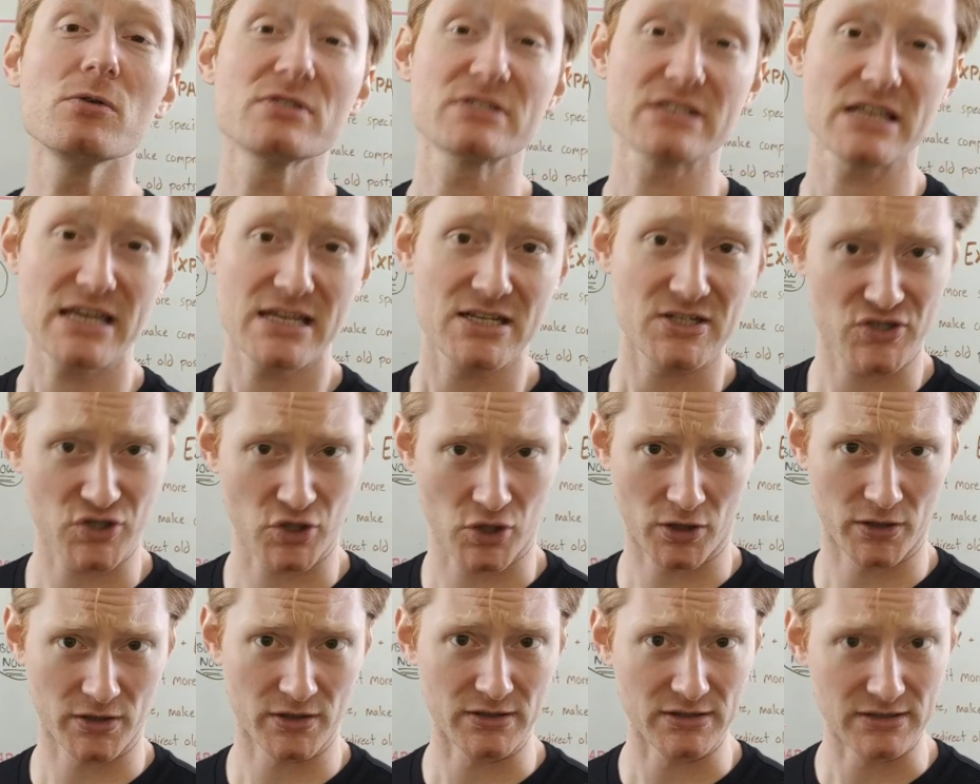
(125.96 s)

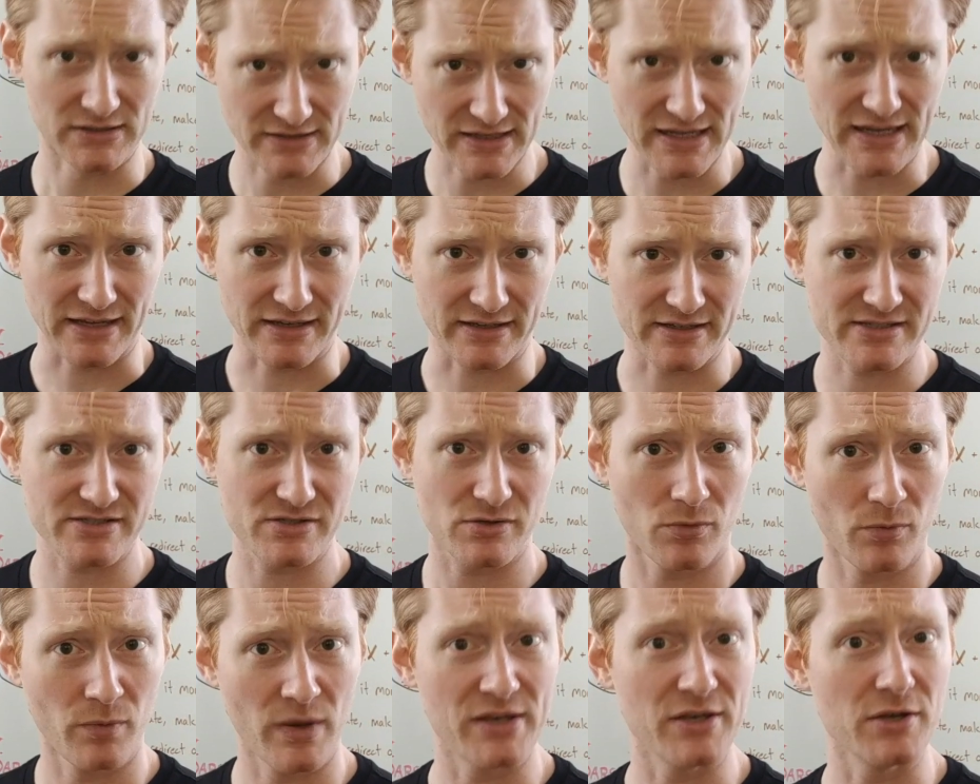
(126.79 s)
internal links
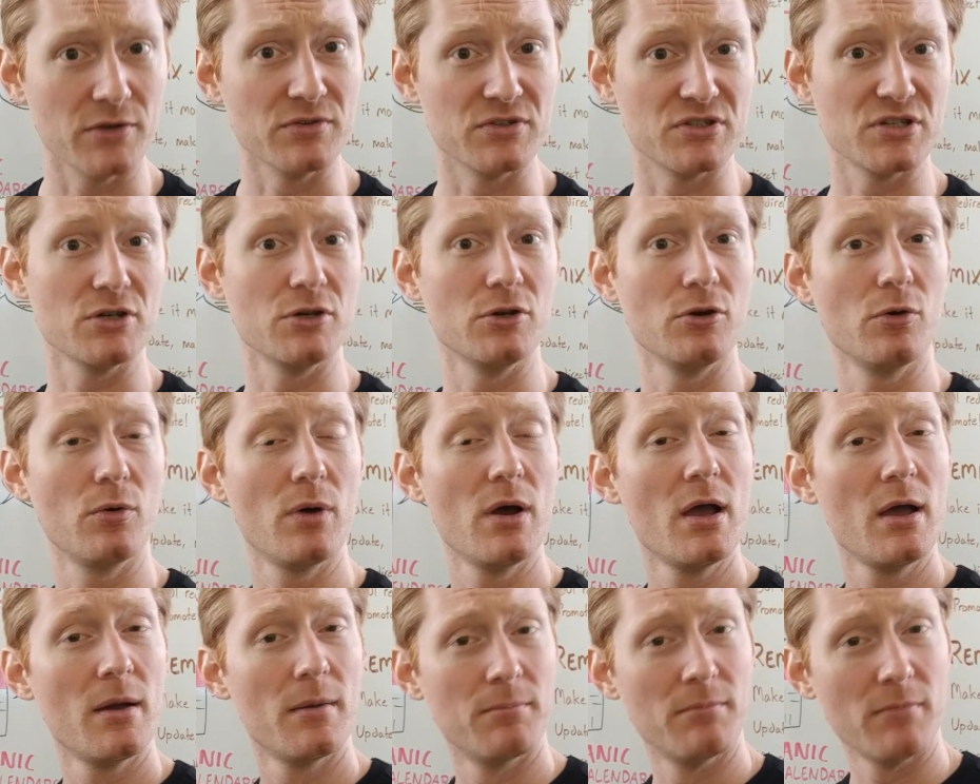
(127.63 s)
when you do
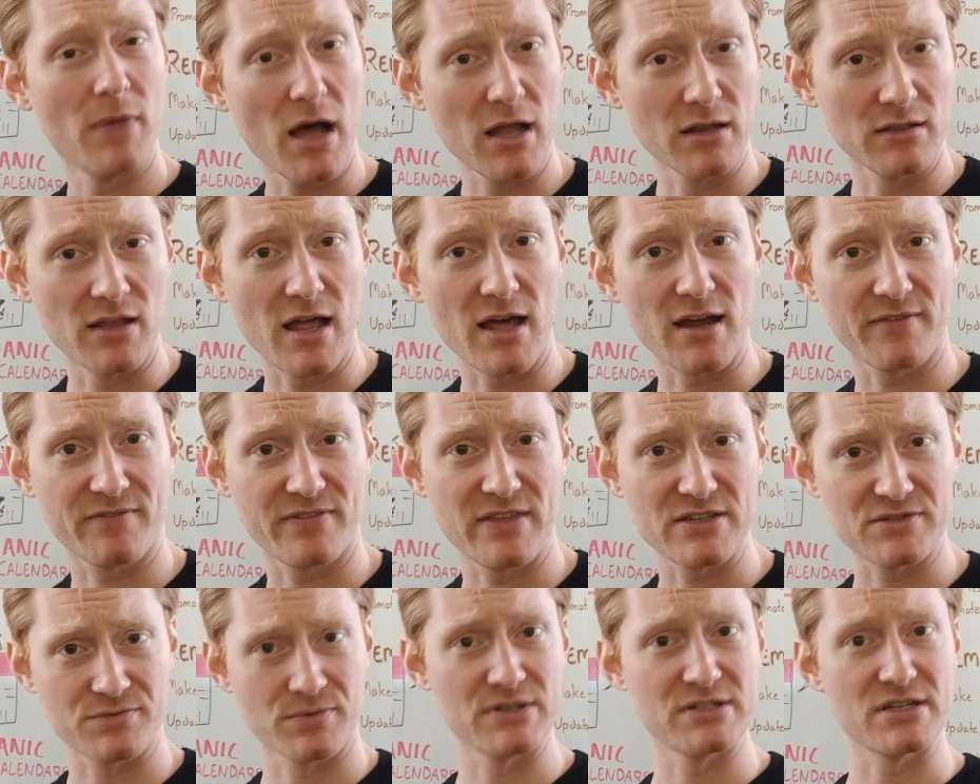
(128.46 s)
a lot of
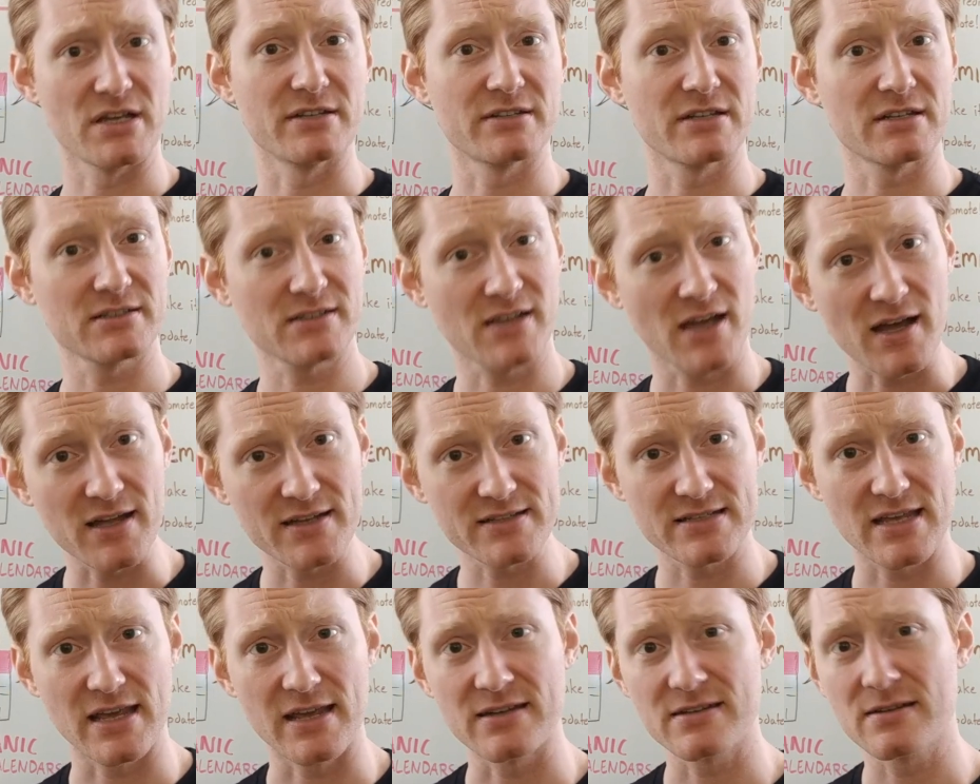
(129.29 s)
this redundant
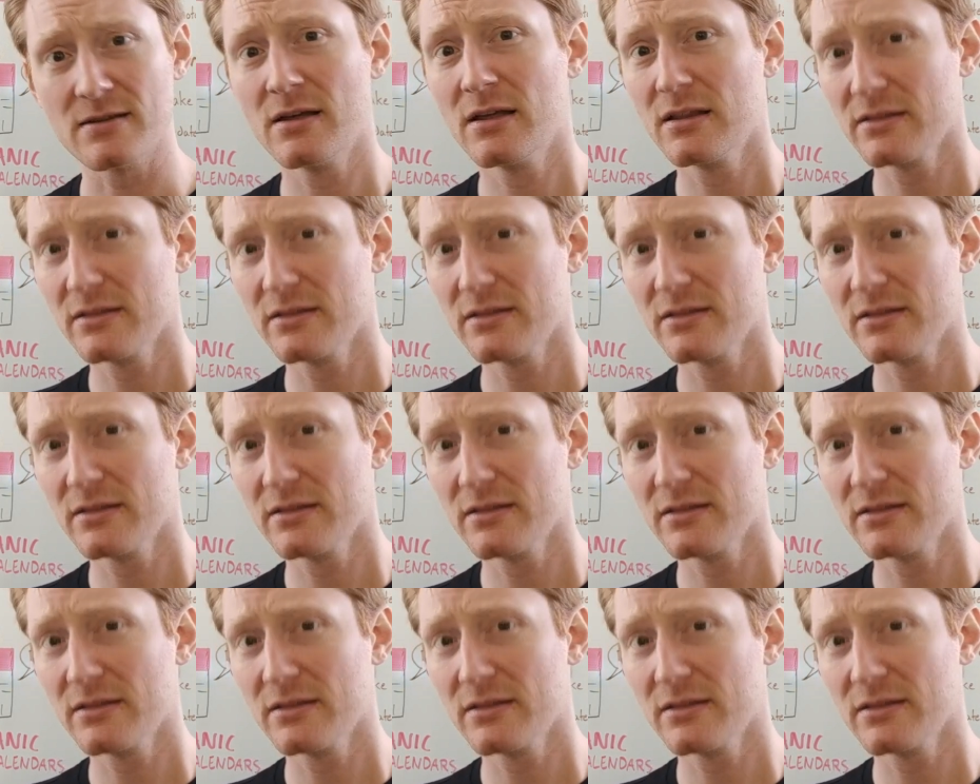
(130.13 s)
content.